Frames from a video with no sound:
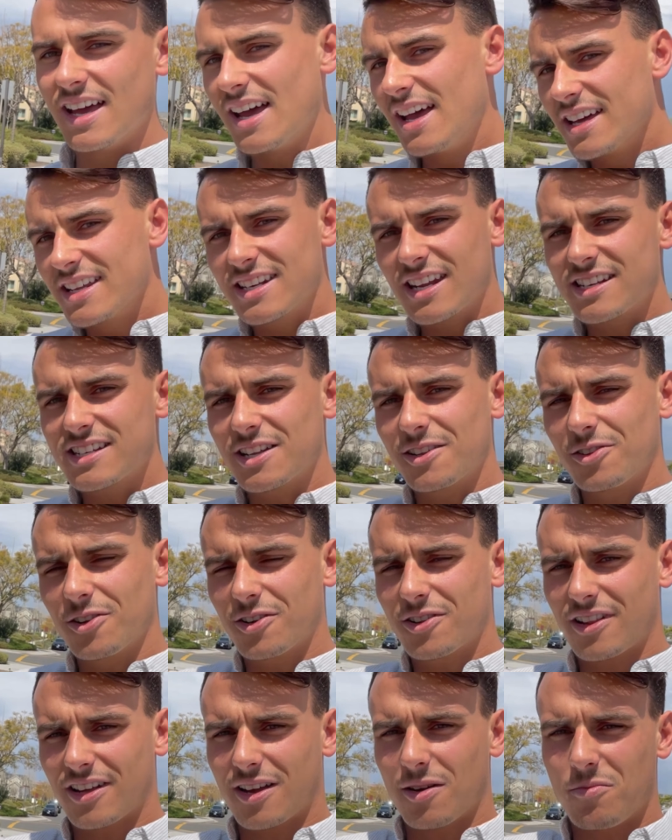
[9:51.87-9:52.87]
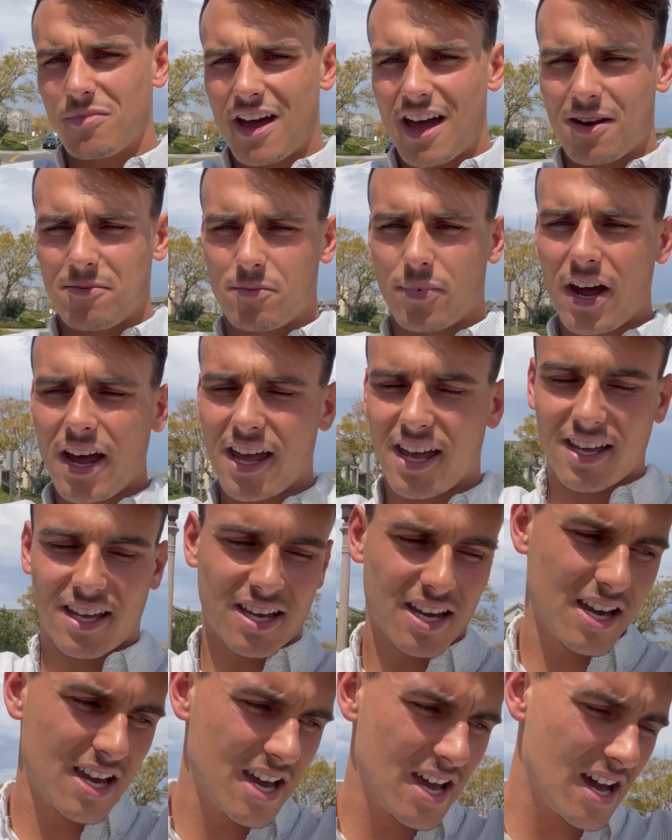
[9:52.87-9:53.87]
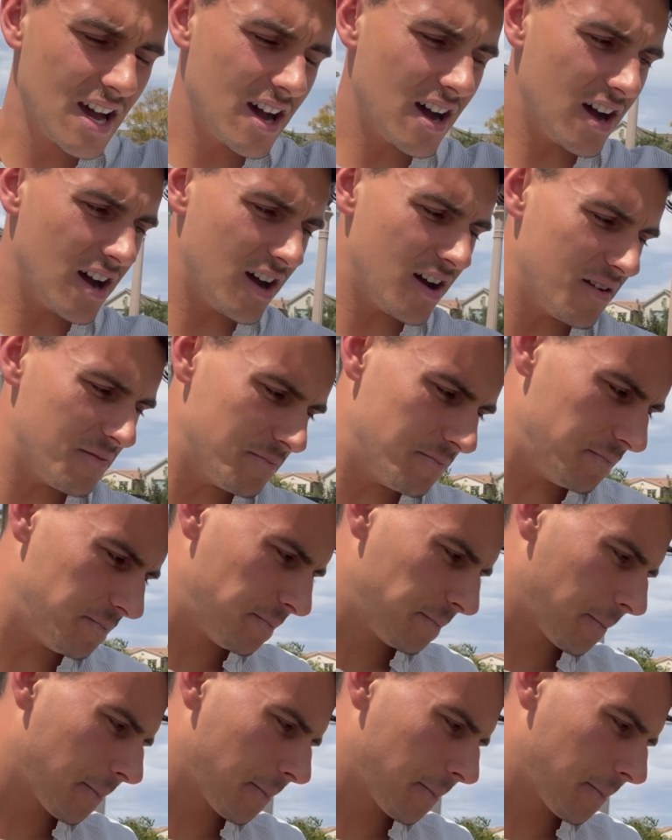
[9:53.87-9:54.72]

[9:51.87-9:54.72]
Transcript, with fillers: it doesn't look like a bad bike. Um,